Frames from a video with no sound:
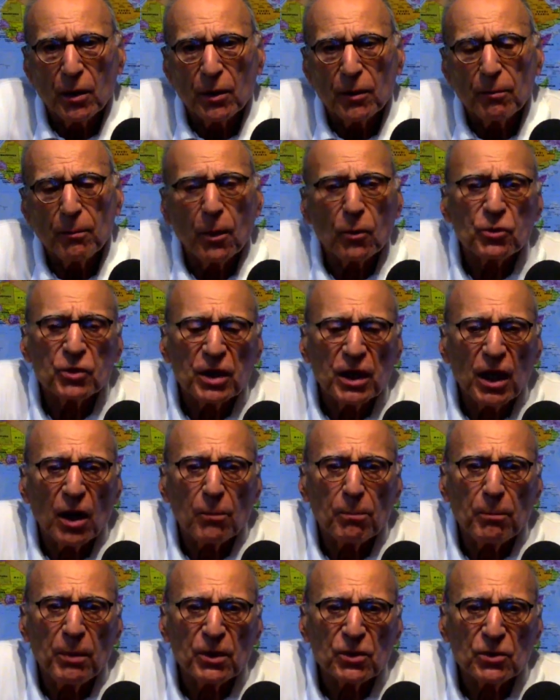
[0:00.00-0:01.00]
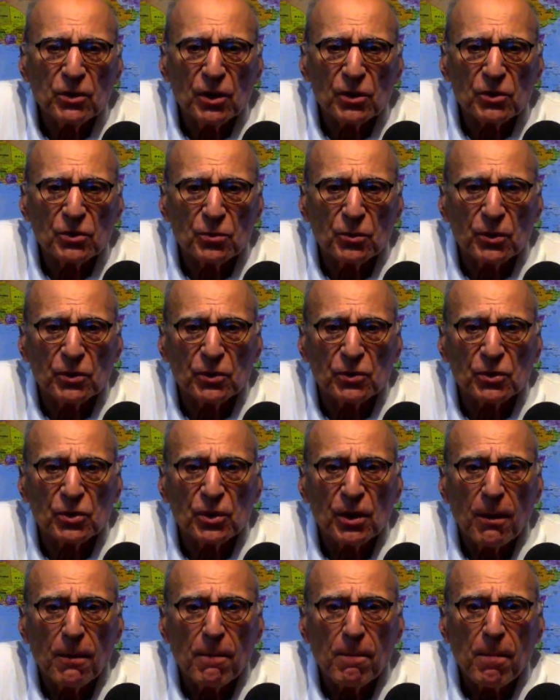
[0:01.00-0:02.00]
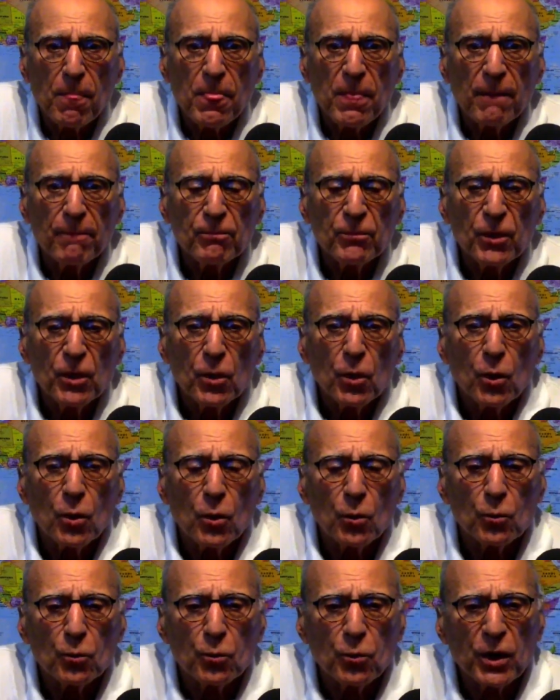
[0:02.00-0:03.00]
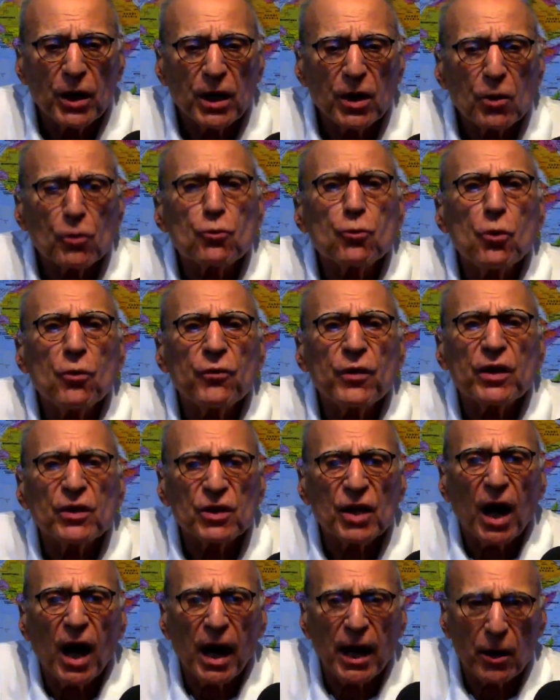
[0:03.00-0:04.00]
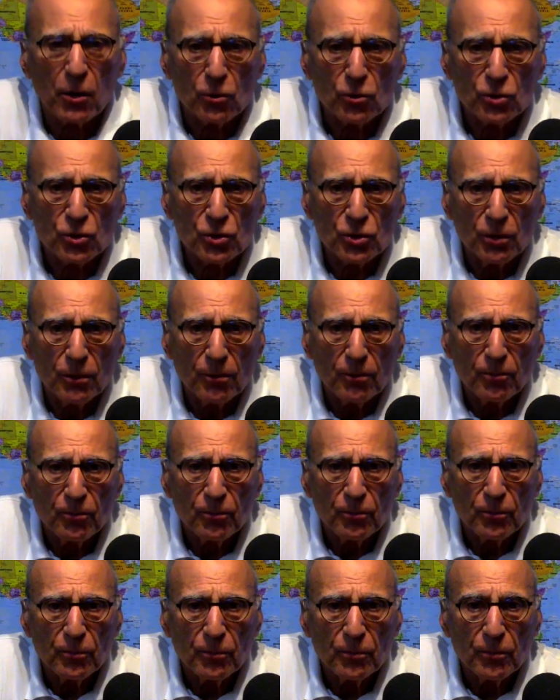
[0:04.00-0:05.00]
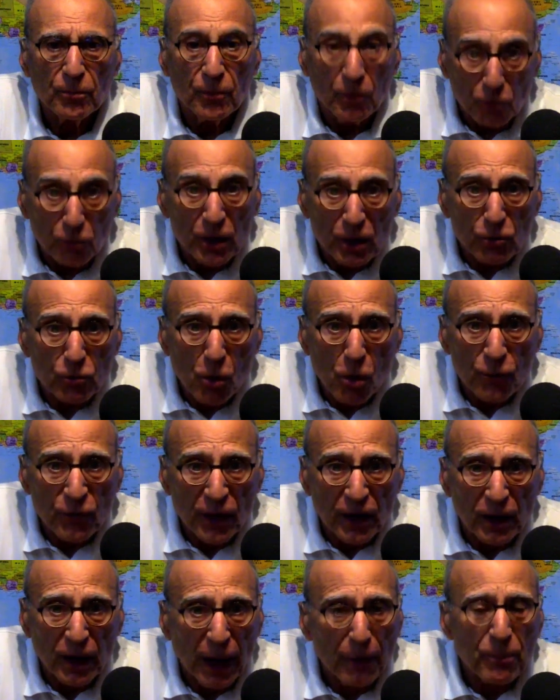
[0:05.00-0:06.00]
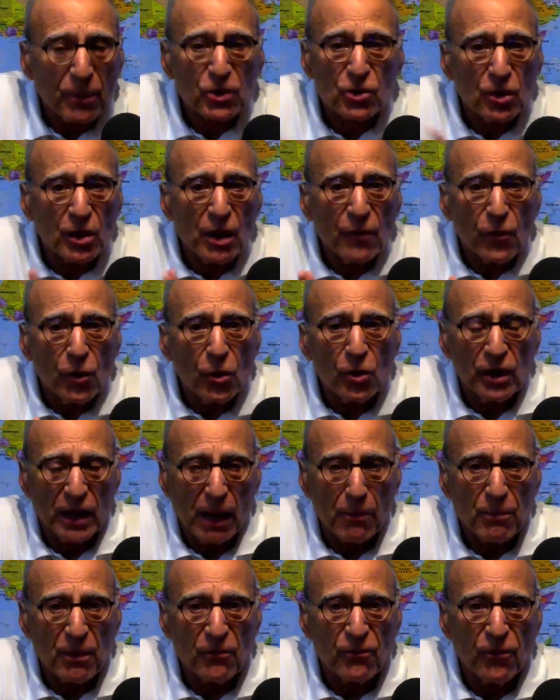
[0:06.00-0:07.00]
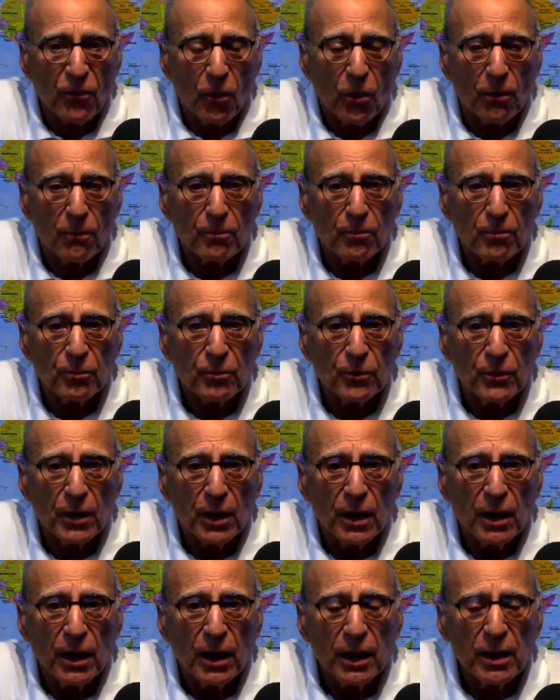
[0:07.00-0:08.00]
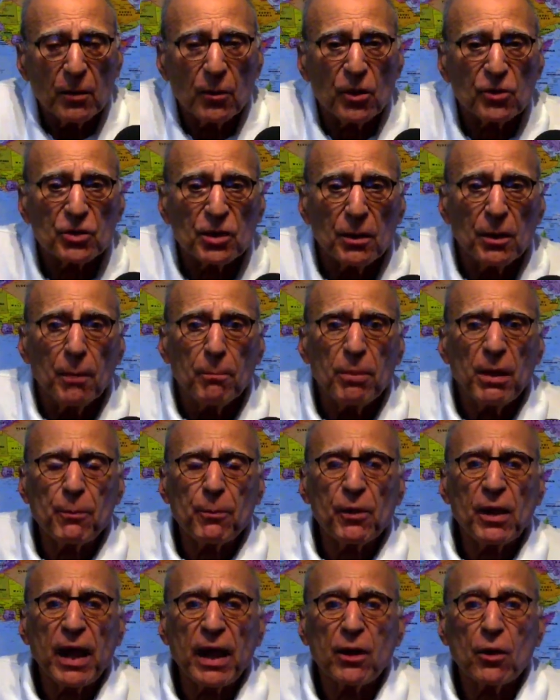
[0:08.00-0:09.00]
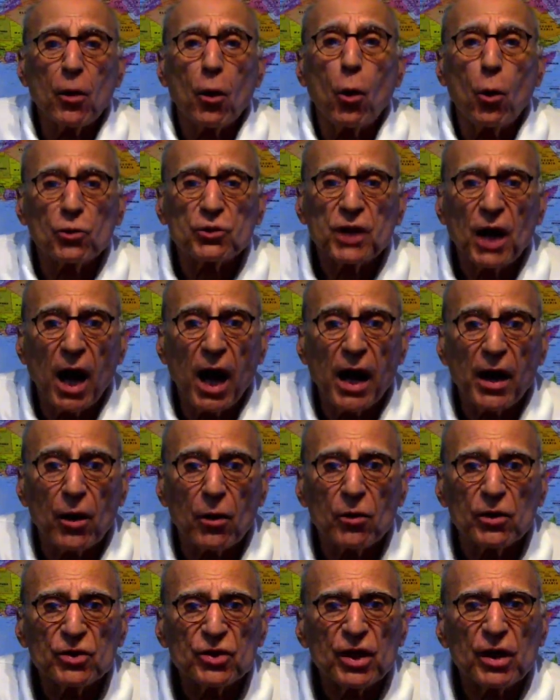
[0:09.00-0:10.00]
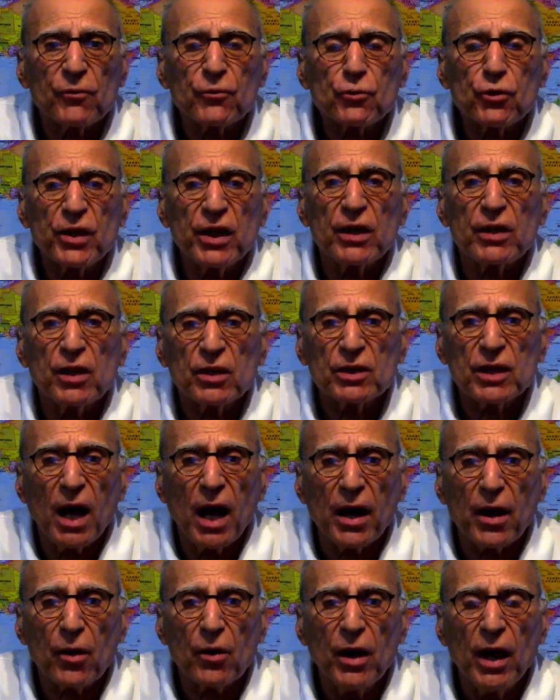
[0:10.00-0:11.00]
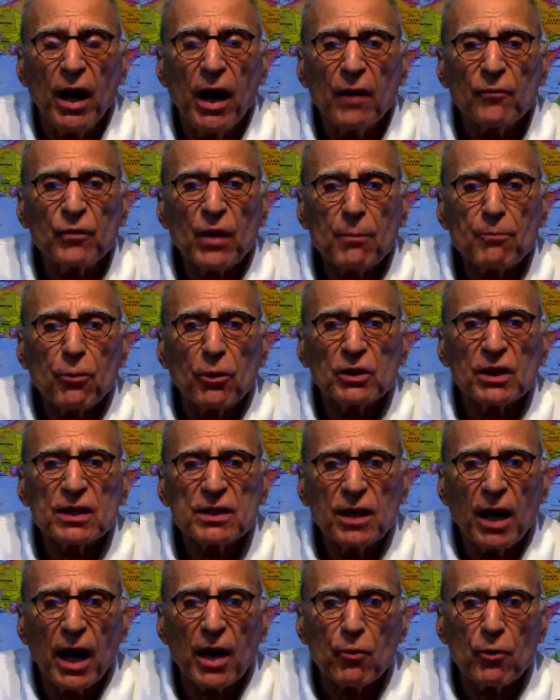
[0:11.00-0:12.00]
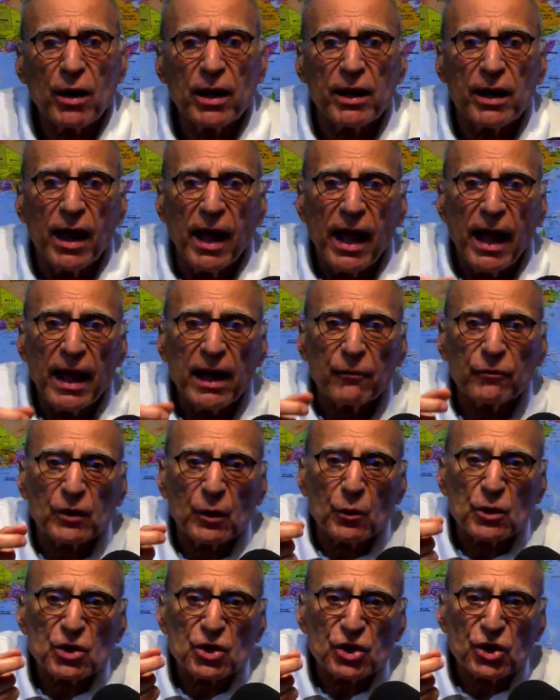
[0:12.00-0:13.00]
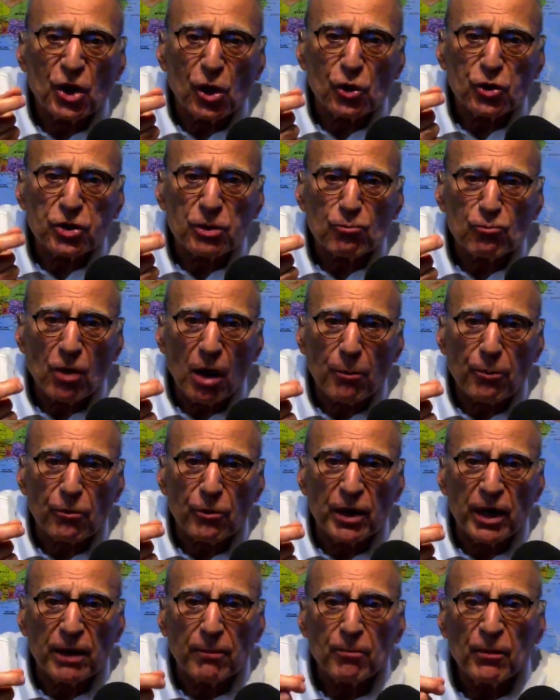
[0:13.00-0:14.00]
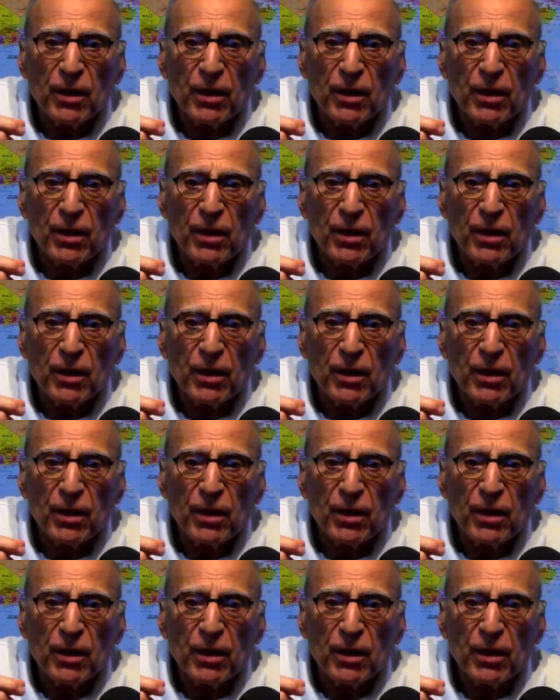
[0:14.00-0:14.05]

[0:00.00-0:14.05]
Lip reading: most of their business was re-grooving tires. Re-grooving. I bet you never heard of that before. In other words, people had an old tire. Instead of treating the tire, they brought the tire in, and if there was still some rubber in it,